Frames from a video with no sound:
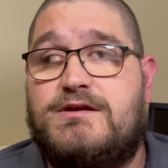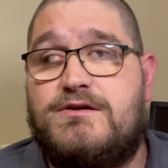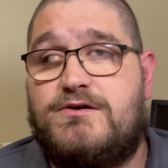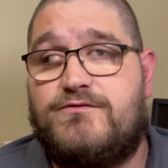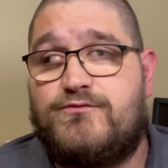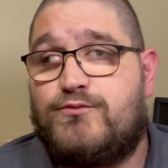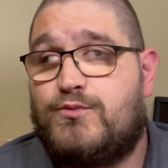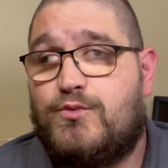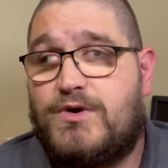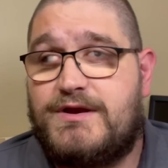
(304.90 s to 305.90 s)
of
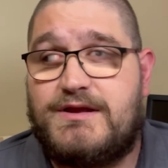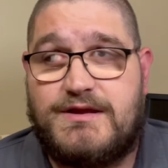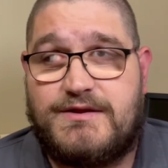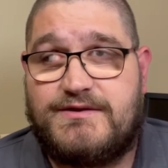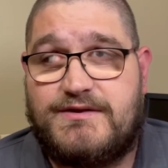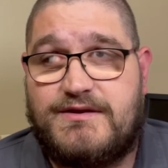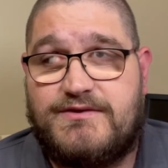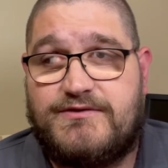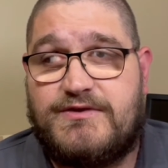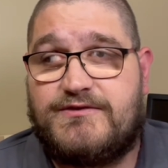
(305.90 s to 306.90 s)
what it
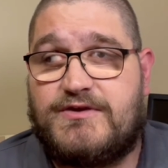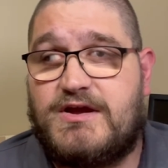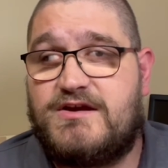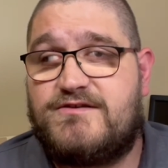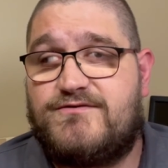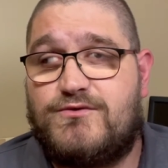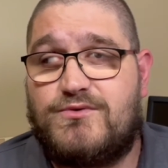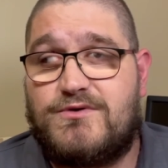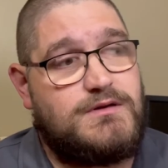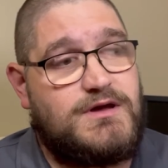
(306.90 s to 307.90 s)
is designed
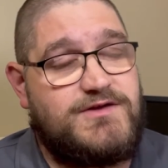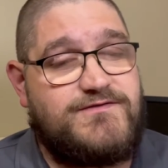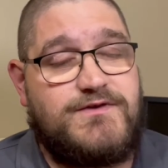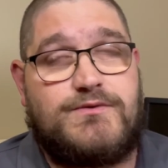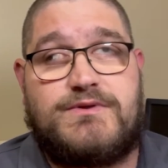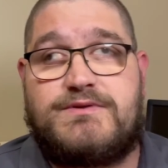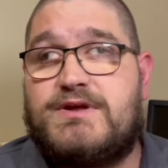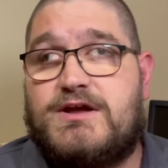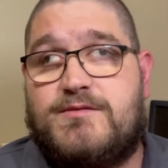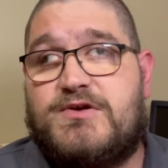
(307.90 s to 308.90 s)
for, I feel that the
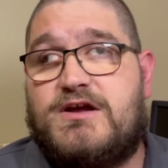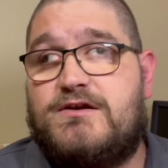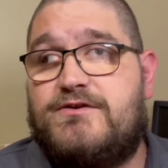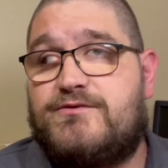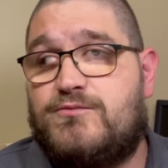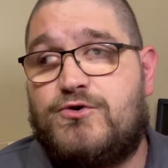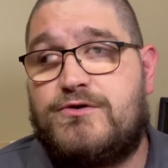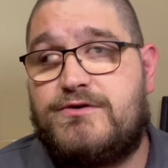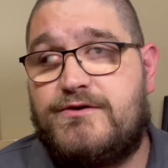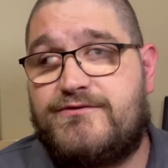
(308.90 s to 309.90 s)
iPad is more
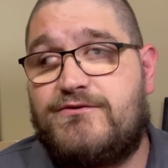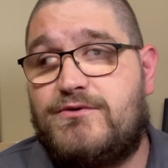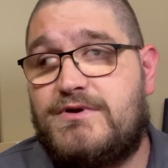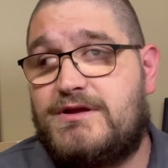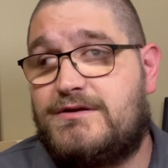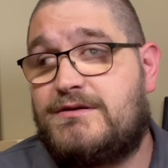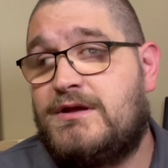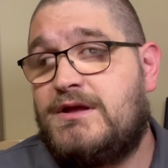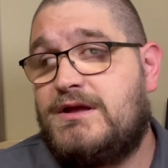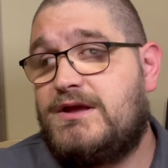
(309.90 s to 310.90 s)
useful. And
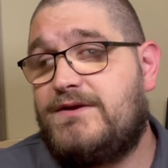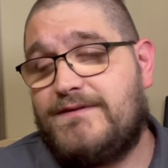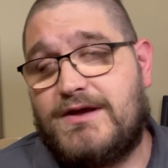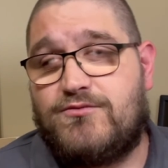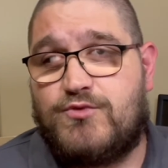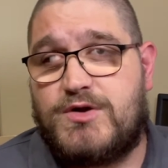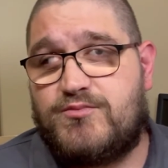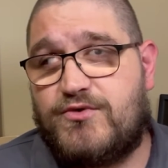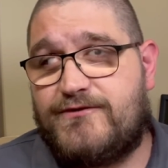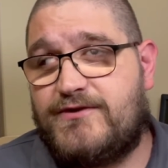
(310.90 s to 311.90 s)
in that
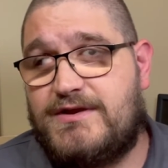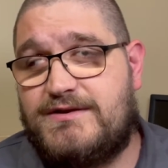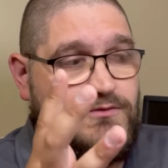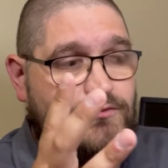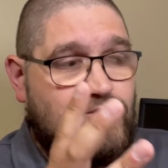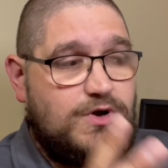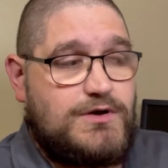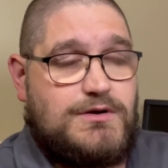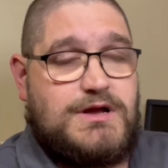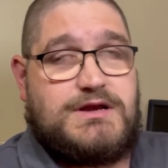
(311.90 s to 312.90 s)
1%
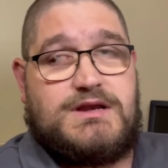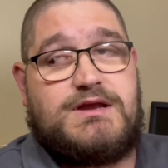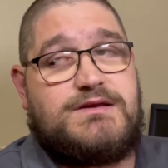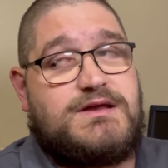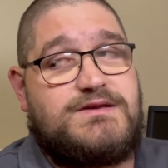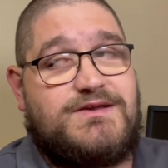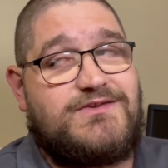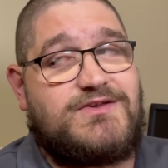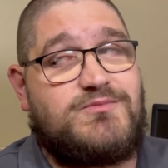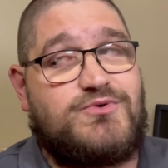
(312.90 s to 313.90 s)
where I need to get
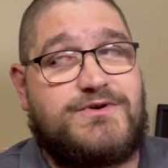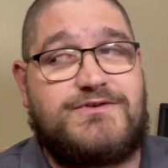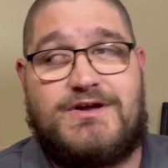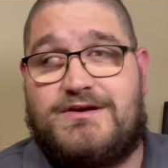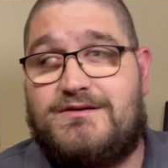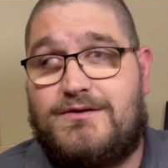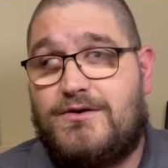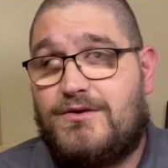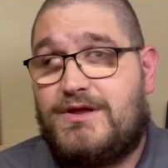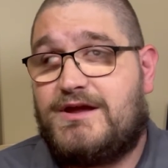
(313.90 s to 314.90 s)
desktop work done,
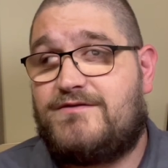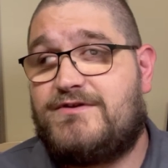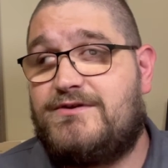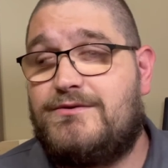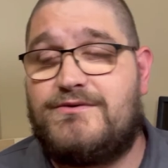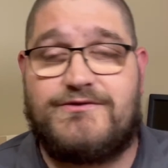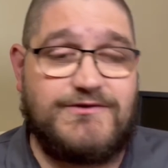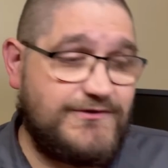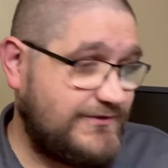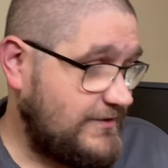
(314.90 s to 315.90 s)
all I have to do is
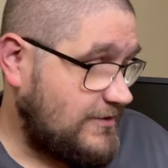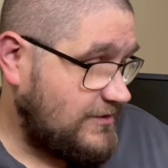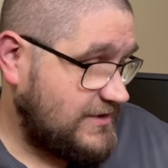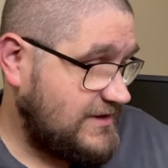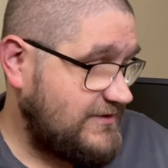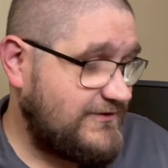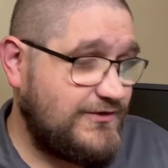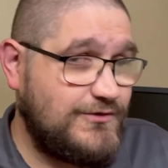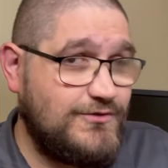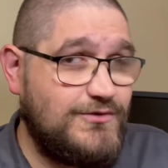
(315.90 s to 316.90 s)
just log
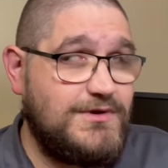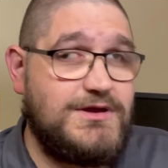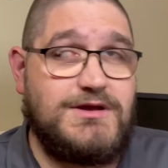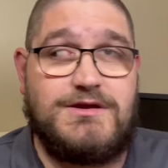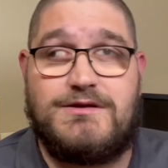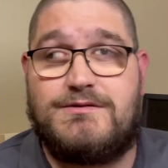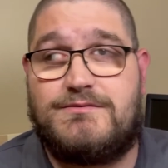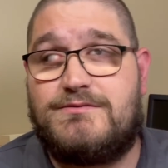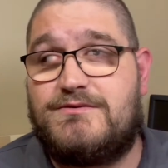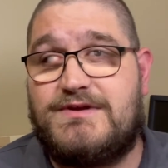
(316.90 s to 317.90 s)
into a
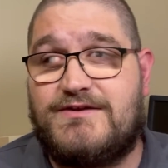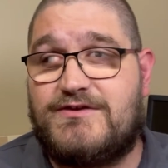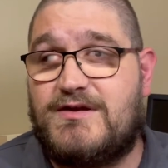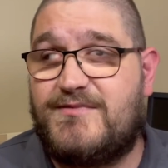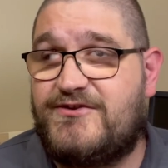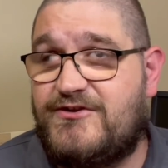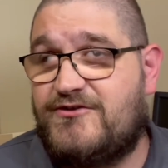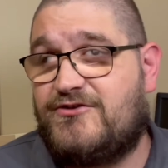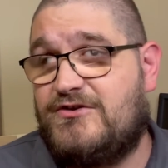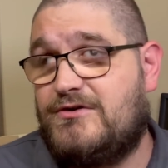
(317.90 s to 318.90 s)
desktop
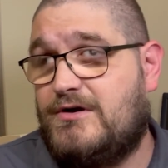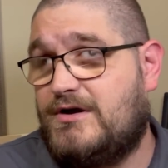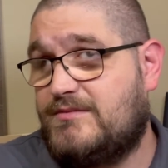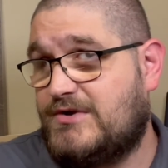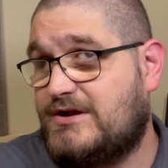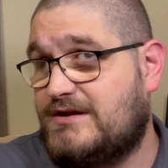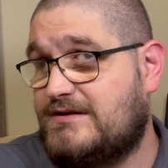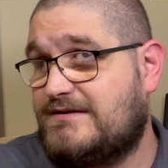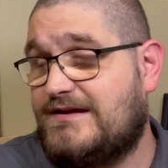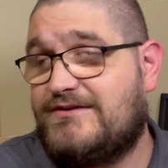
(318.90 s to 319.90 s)
session on
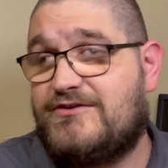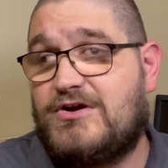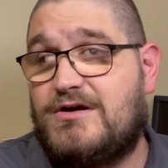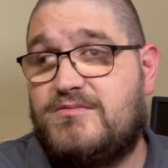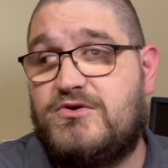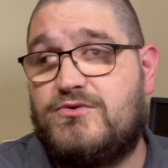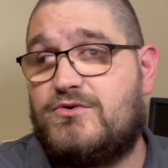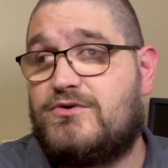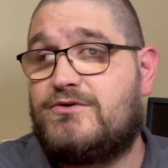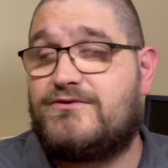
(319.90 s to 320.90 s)
my desktop
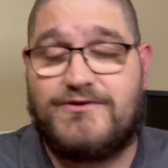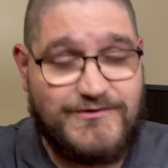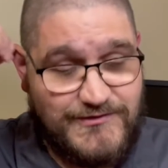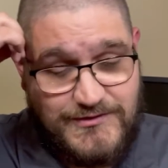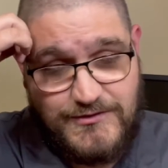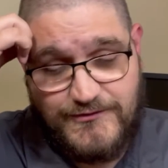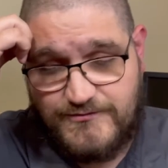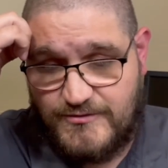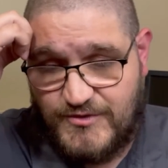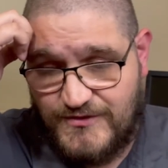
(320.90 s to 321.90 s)
or just
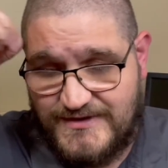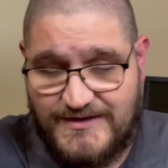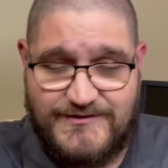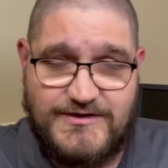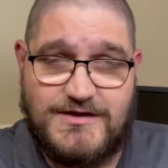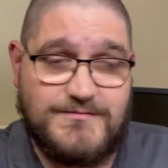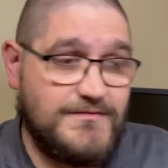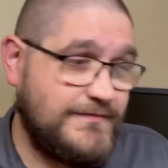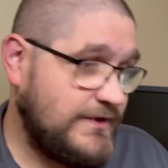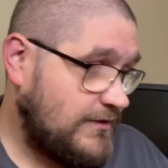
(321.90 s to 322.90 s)
use remote desktop
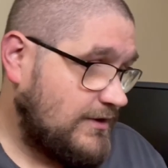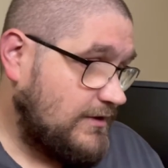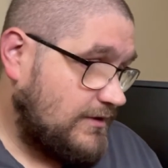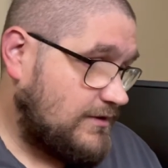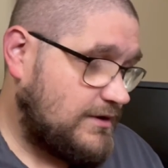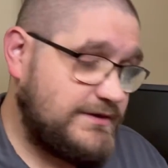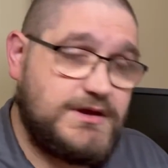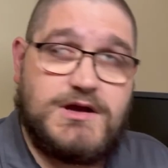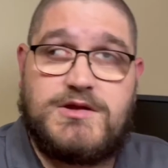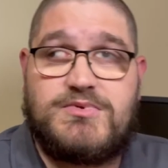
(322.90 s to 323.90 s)
on
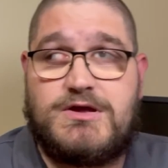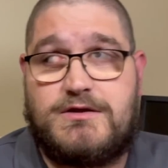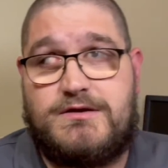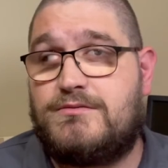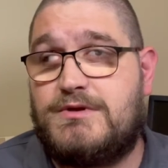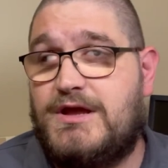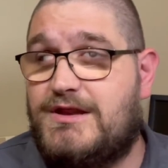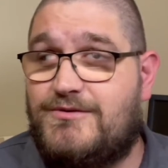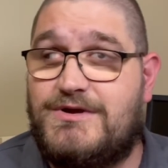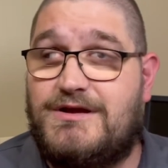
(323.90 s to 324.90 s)
the iPad.
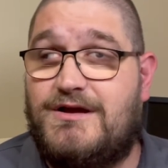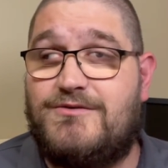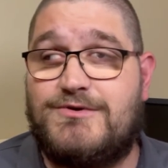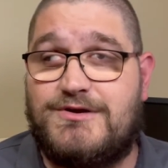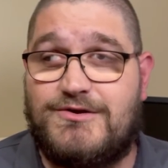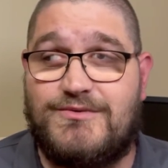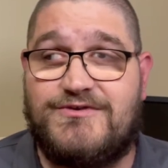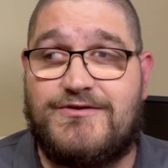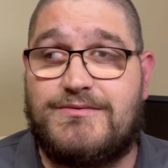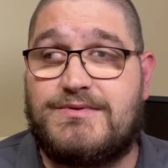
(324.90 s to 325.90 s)
Anyway, I want to know
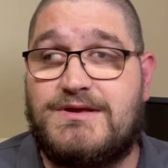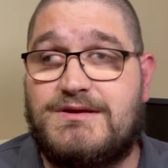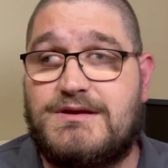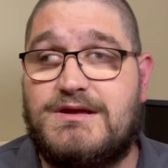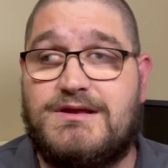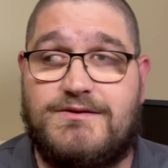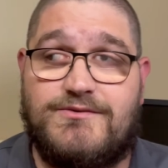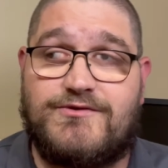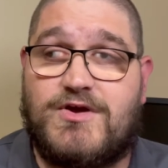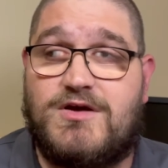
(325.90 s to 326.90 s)
what you think in
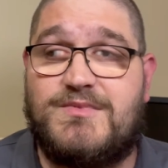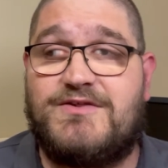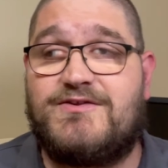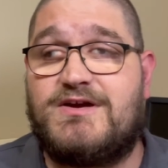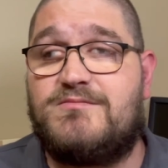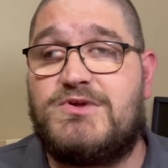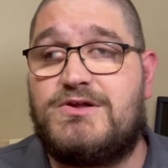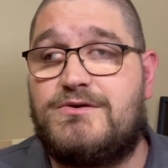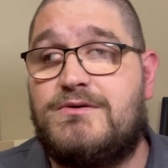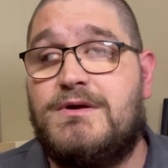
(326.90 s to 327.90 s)
those comments down
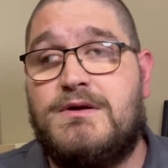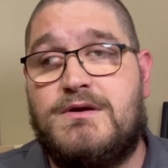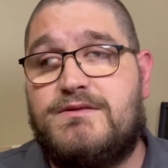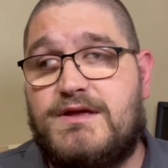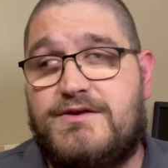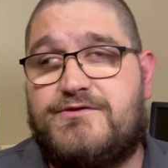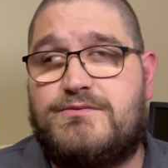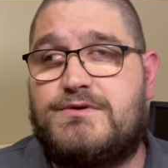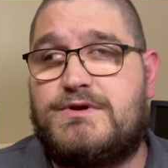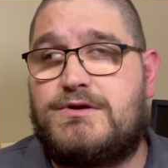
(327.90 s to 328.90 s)
below. That's
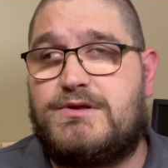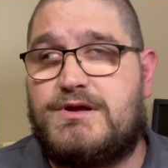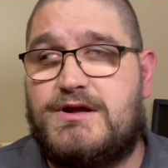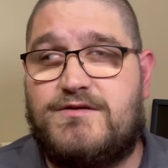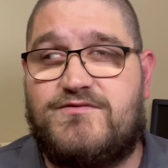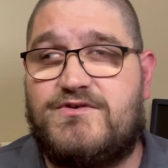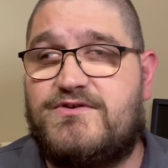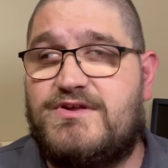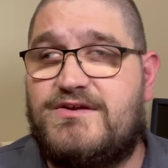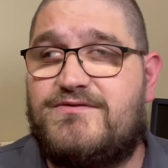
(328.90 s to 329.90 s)
really all I have for
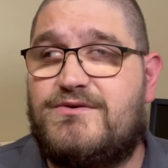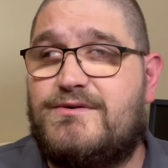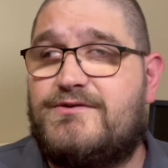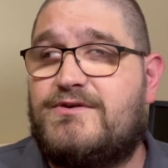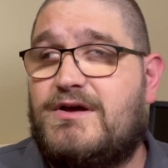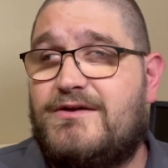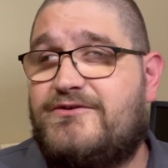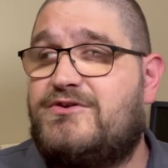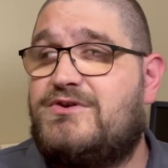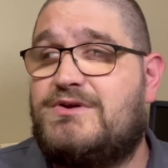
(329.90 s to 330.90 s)
today, folks. I'll
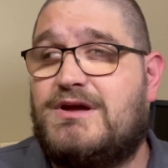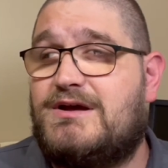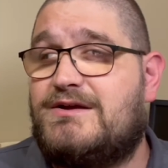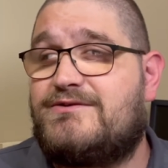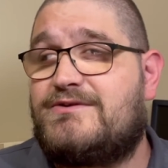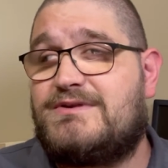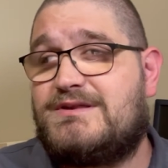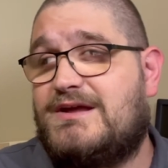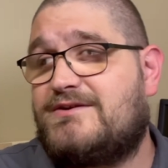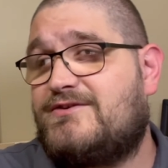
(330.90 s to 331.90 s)
see you guys
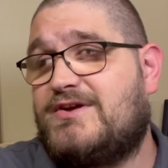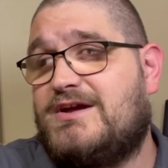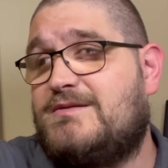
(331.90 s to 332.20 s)
next time.